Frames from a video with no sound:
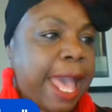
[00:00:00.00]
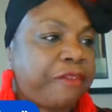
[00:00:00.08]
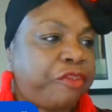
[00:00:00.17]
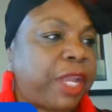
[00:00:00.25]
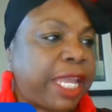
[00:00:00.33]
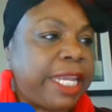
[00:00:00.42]

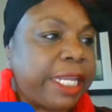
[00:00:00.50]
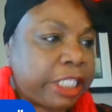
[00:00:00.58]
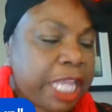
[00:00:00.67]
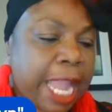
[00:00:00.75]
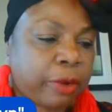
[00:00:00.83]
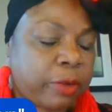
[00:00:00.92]
African
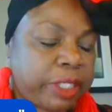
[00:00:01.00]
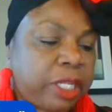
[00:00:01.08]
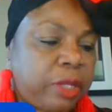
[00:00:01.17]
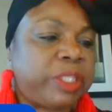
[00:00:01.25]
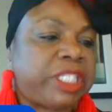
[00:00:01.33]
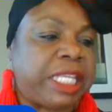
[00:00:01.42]

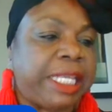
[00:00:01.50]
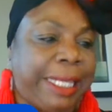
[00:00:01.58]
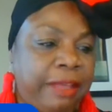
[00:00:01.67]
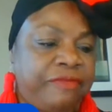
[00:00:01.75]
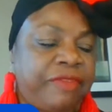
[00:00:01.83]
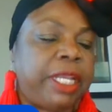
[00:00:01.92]
integrity was
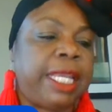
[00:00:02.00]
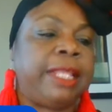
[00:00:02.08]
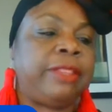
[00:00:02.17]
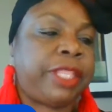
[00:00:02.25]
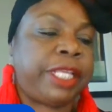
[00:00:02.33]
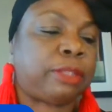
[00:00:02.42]
given
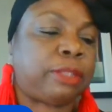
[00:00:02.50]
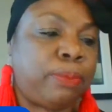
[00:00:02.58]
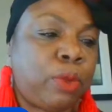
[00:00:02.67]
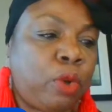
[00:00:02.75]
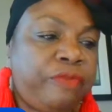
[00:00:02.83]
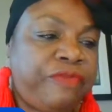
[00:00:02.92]
in this
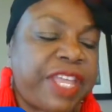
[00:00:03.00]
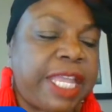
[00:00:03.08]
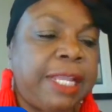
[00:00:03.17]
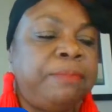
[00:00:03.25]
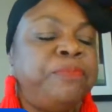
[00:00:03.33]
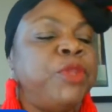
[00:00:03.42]

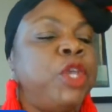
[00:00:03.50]
movie.